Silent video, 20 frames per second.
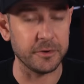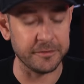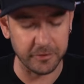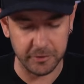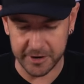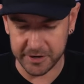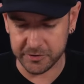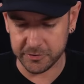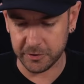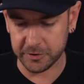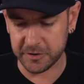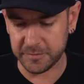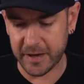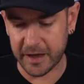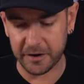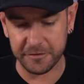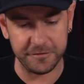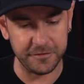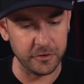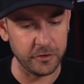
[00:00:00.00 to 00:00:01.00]
We've already talked
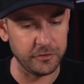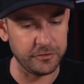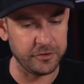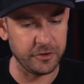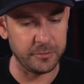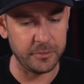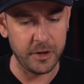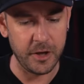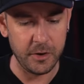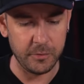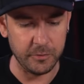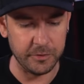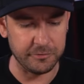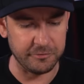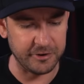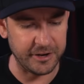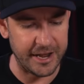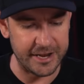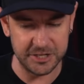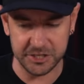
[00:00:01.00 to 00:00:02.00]
about a few of them with
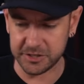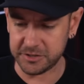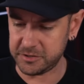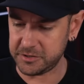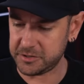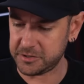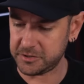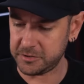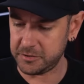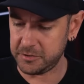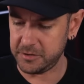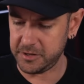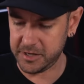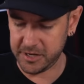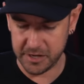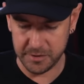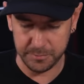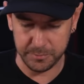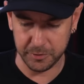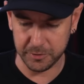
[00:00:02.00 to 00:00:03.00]
relation to
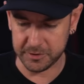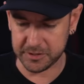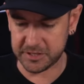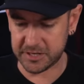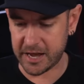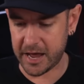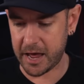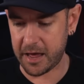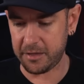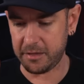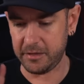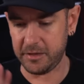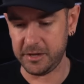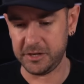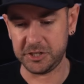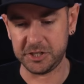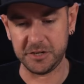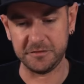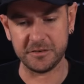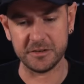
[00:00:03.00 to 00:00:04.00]
the inputs and
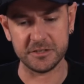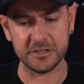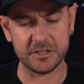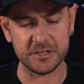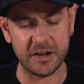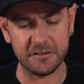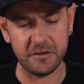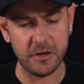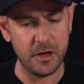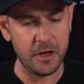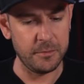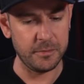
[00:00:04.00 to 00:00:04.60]
the shifters and stuff,